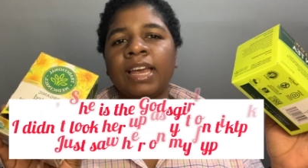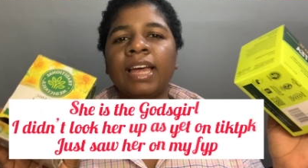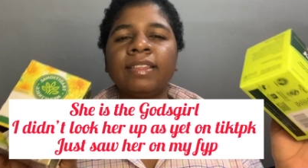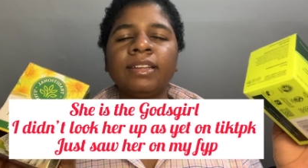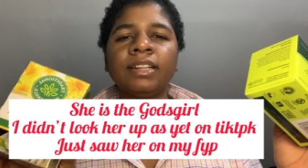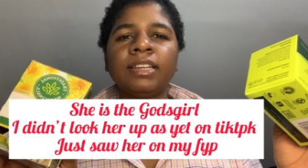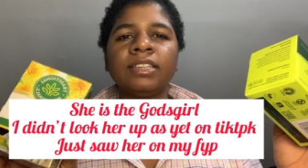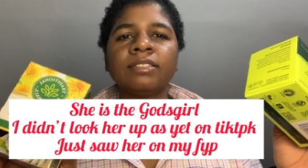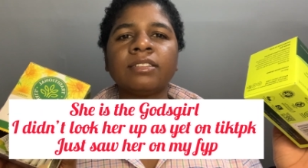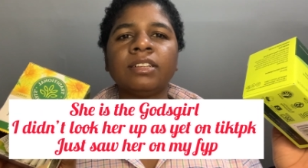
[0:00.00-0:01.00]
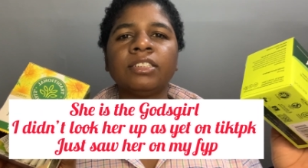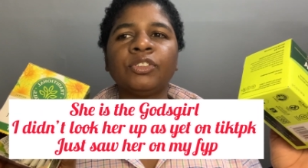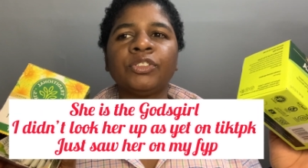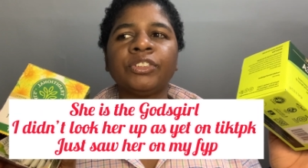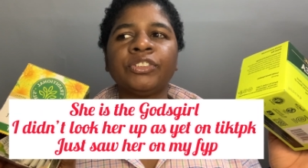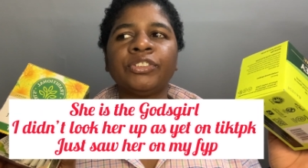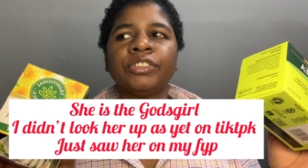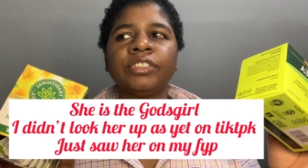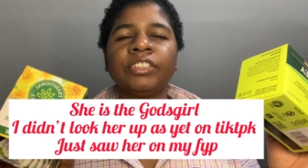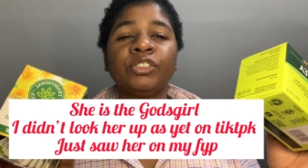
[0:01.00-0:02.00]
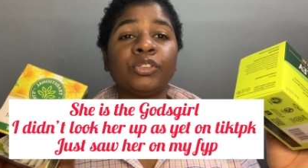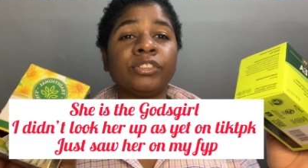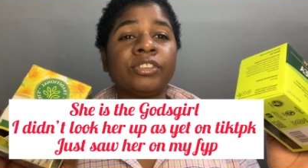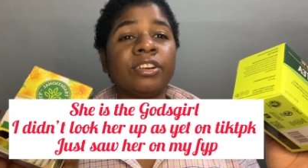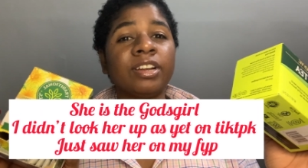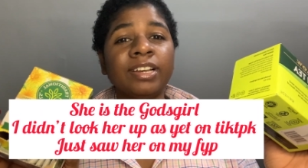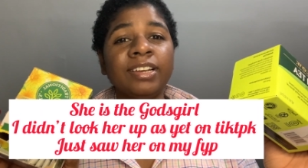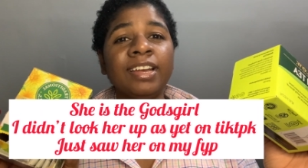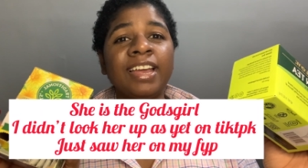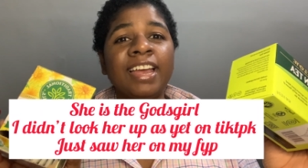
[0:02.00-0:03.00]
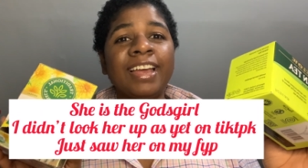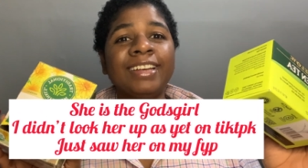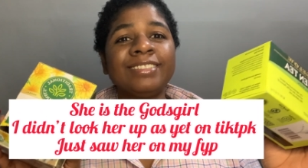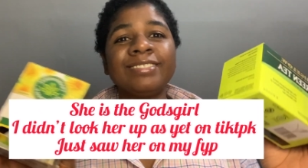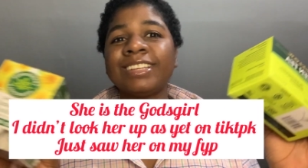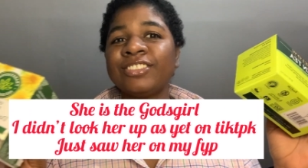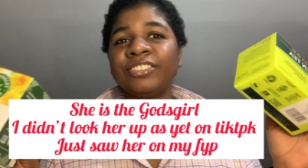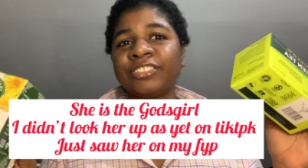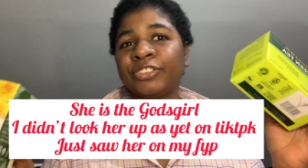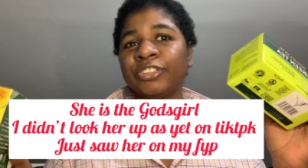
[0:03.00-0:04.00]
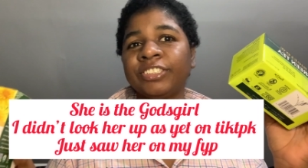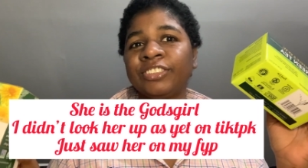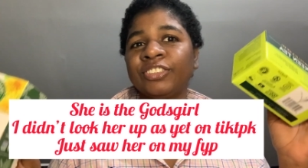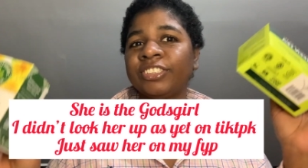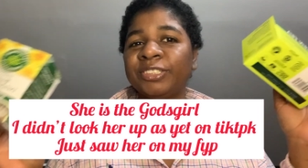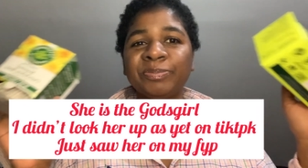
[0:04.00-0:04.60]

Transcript: I think the lady is called the church, the church girl. She said she's a churchy, churchy